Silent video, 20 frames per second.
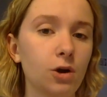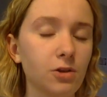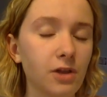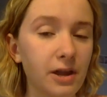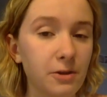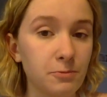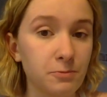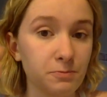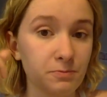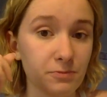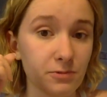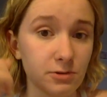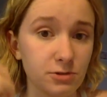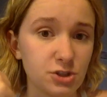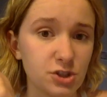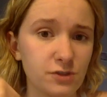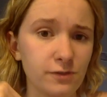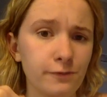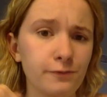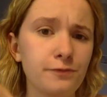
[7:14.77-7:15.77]
Like
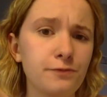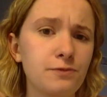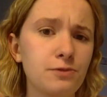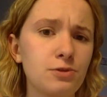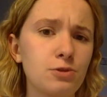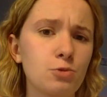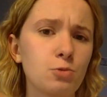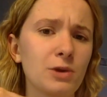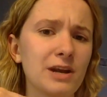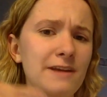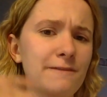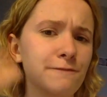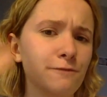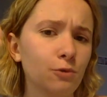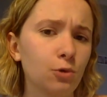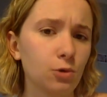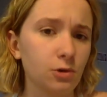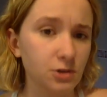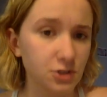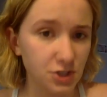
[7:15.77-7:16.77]
there's three
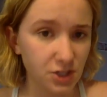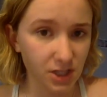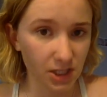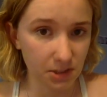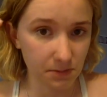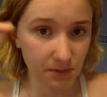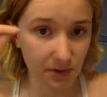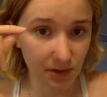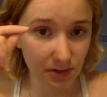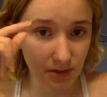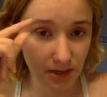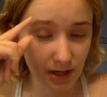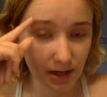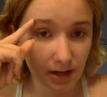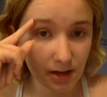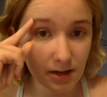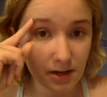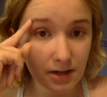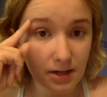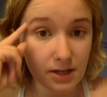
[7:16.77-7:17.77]
floors to this building.
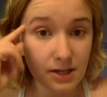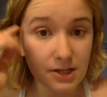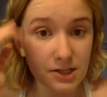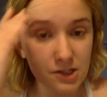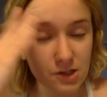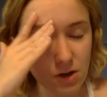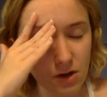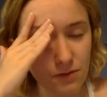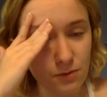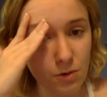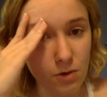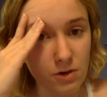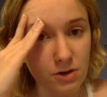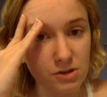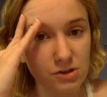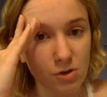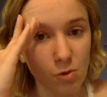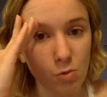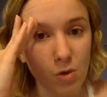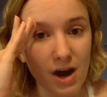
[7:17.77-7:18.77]
So of
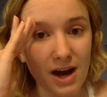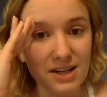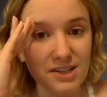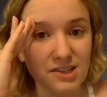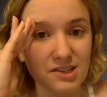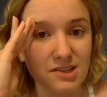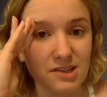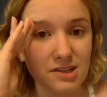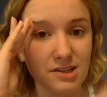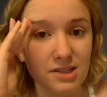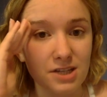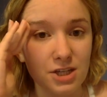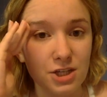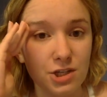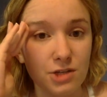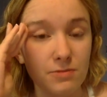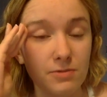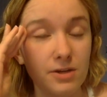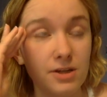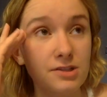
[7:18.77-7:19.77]
course the wisest
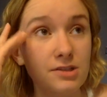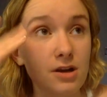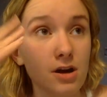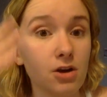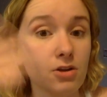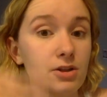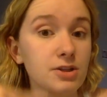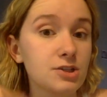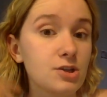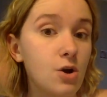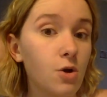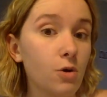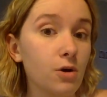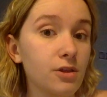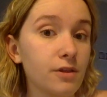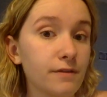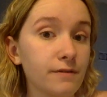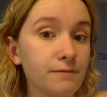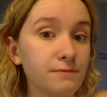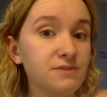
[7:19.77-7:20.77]
decision was, oh, let's go
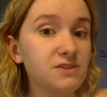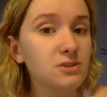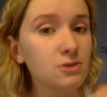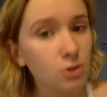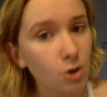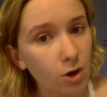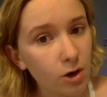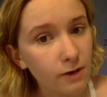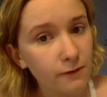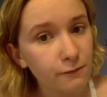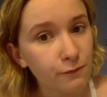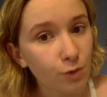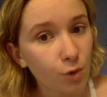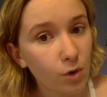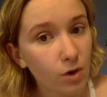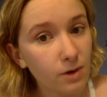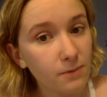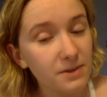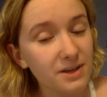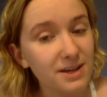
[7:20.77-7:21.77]
on the third
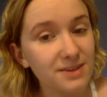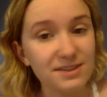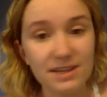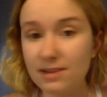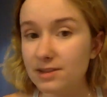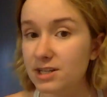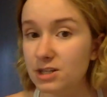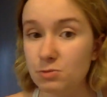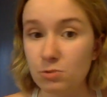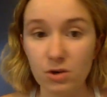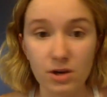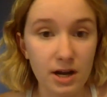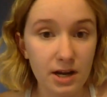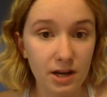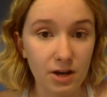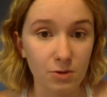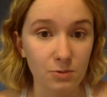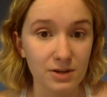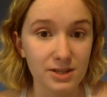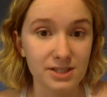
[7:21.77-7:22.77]
floor because at least we're not
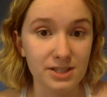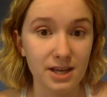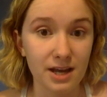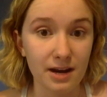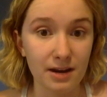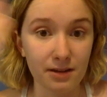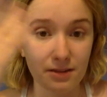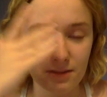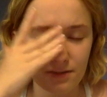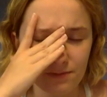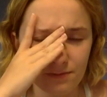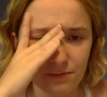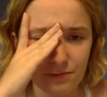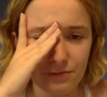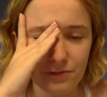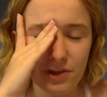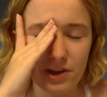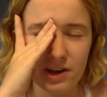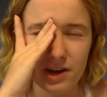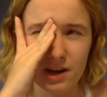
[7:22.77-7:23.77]
going to risk getting
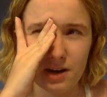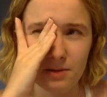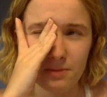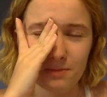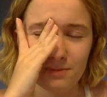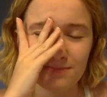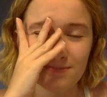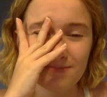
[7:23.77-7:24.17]
flooded.